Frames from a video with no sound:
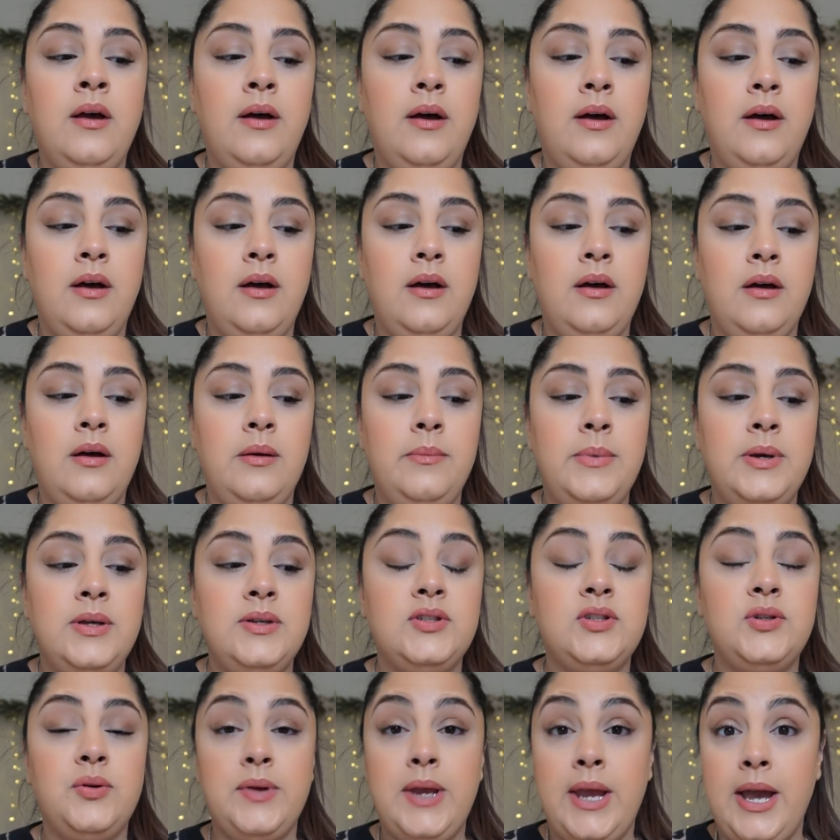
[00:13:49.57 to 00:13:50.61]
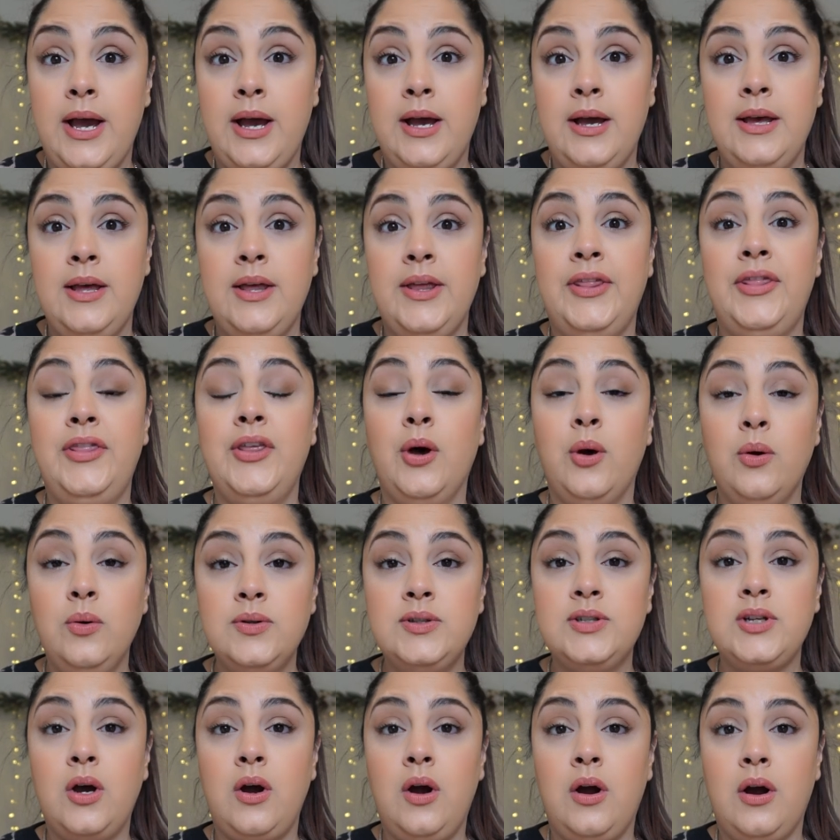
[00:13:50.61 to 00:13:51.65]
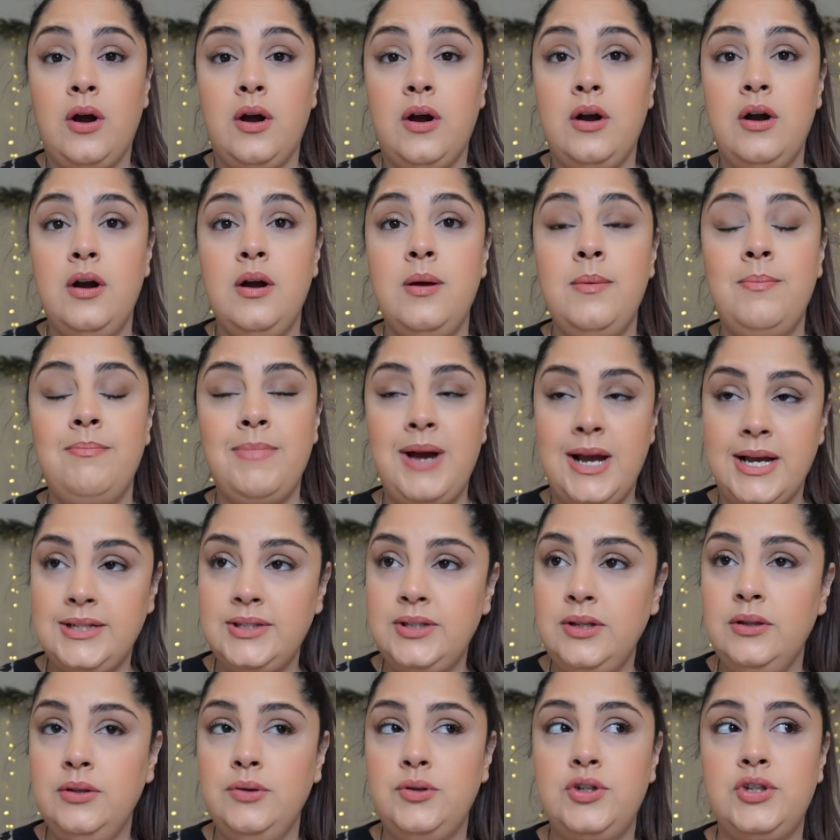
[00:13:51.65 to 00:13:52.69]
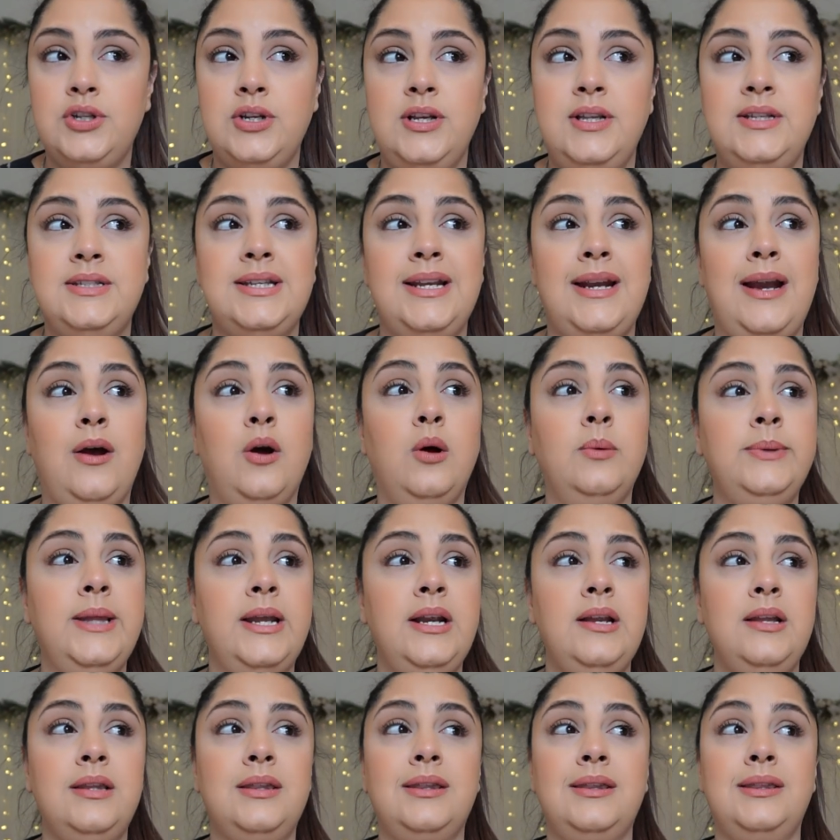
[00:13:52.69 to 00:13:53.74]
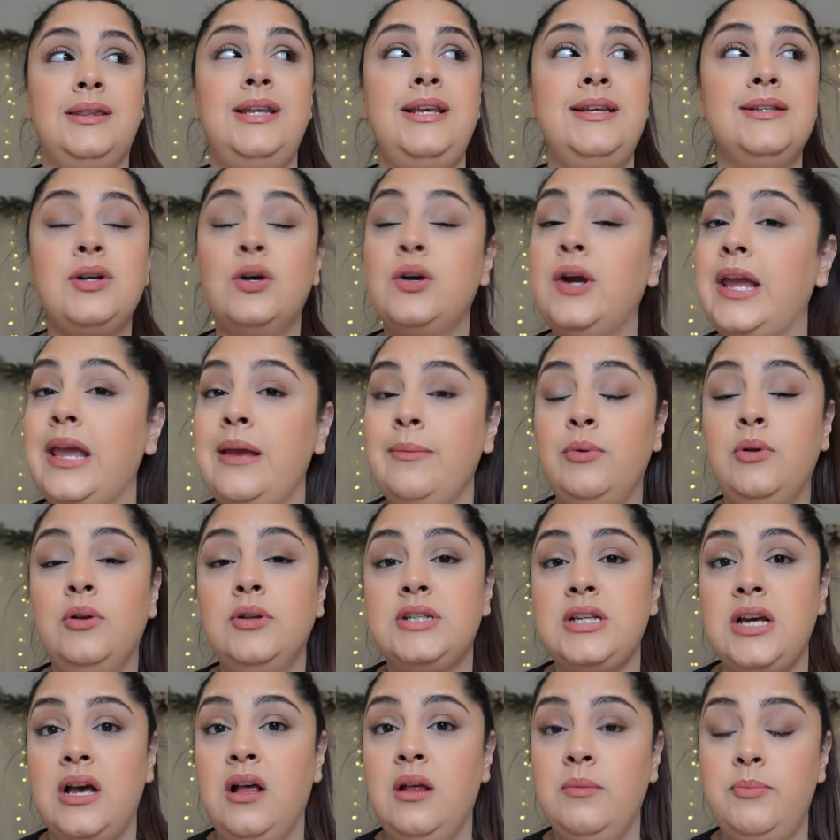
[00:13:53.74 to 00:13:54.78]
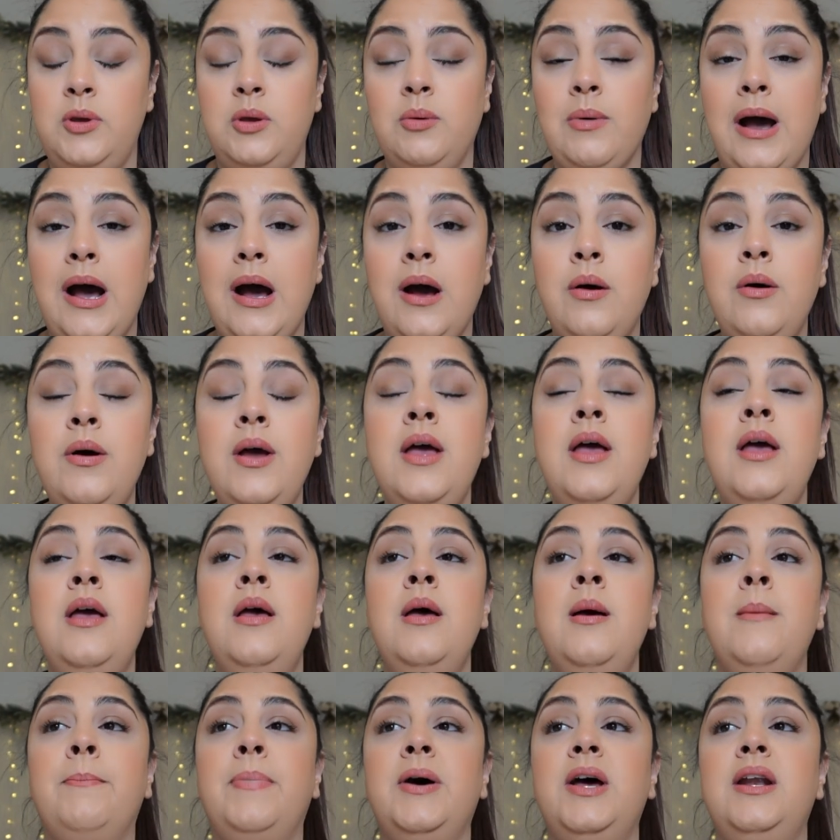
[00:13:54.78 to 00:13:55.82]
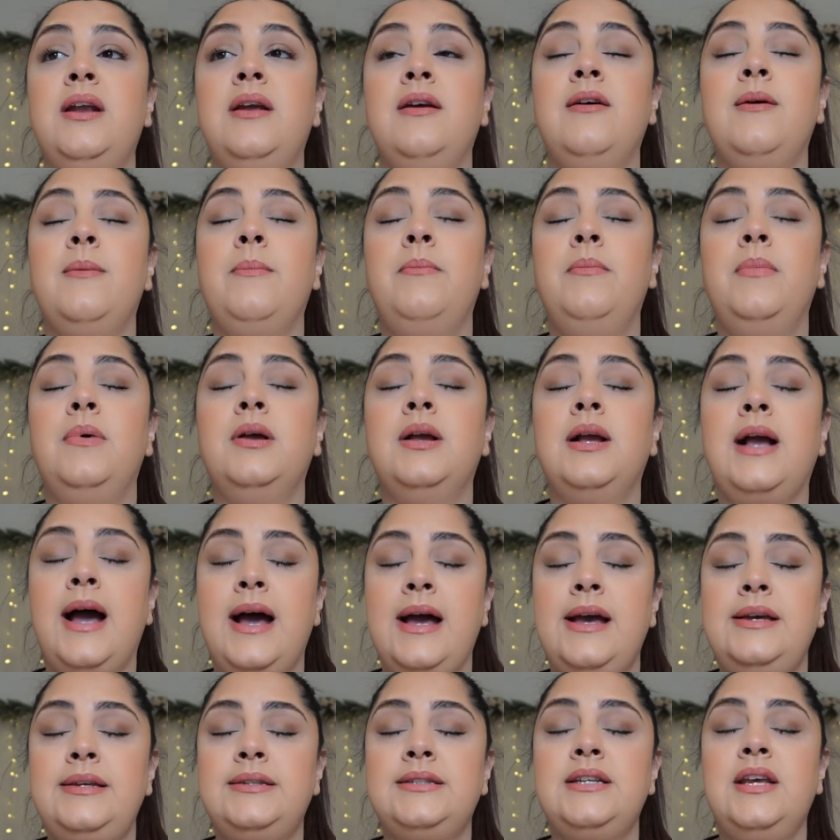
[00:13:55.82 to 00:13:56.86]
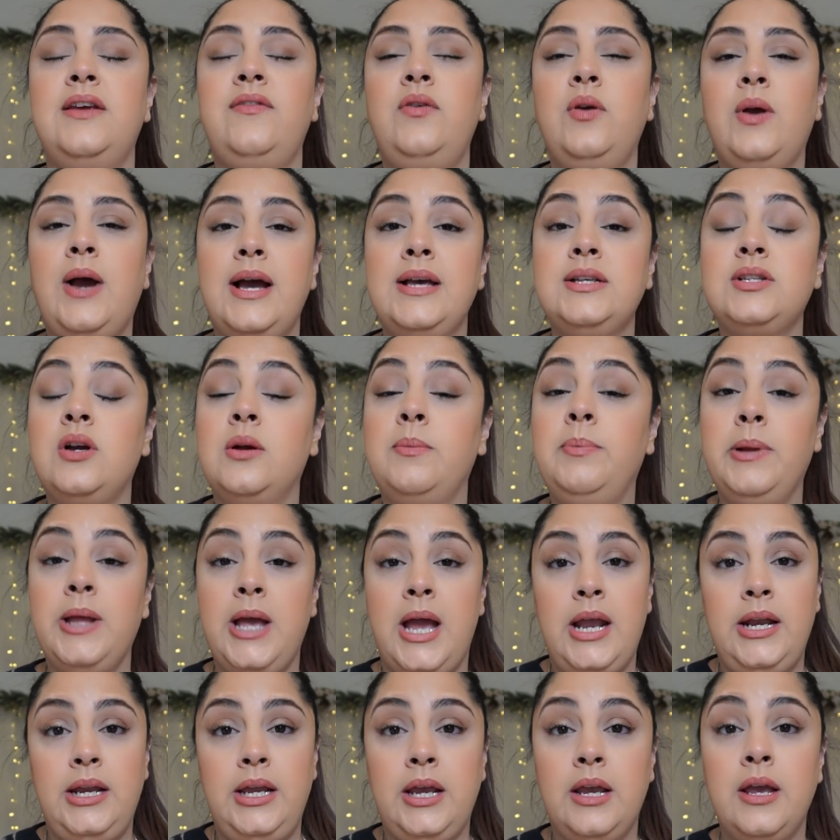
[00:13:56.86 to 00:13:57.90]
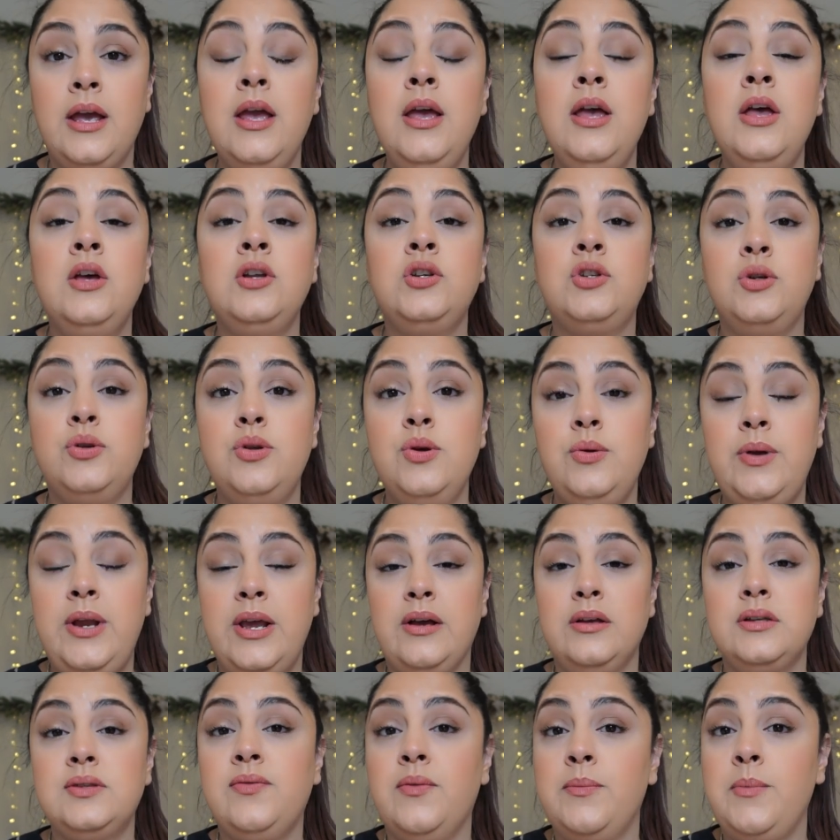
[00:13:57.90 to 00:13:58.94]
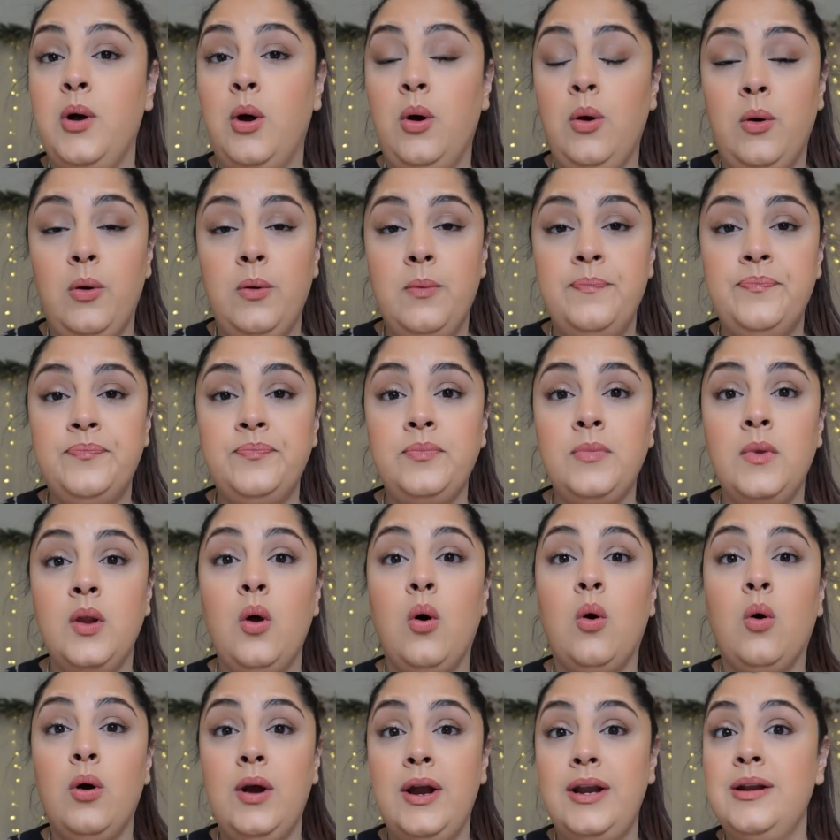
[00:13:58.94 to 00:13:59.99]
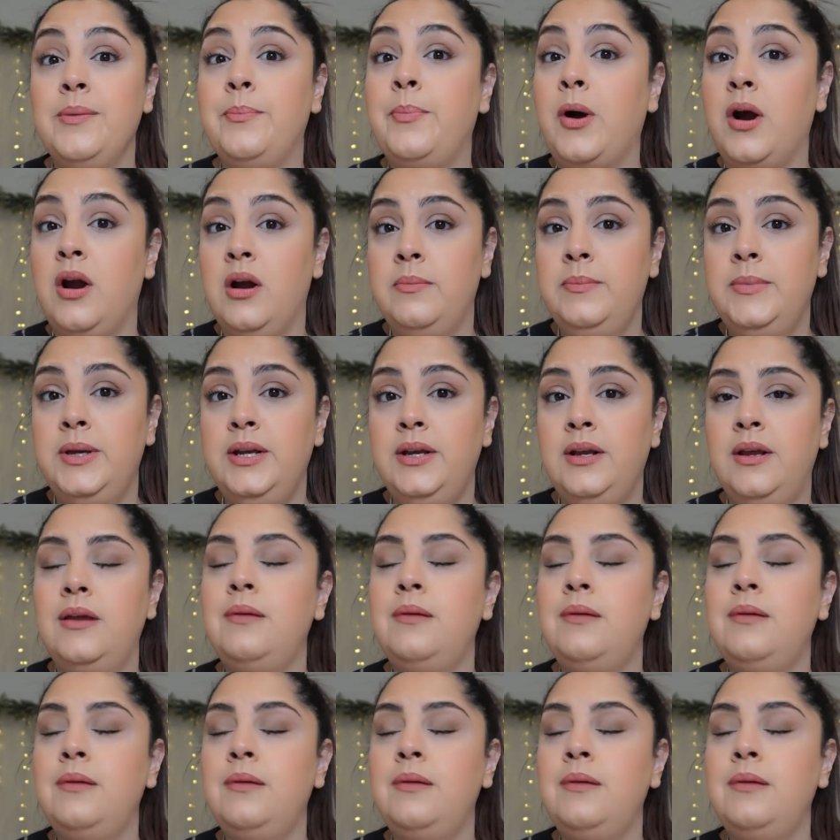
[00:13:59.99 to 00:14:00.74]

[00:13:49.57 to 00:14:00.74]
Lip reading: So yeah, those are my solutions, and I hope that these are able to help you out. But guys, if you guys are planning to do nails from home or an apartment,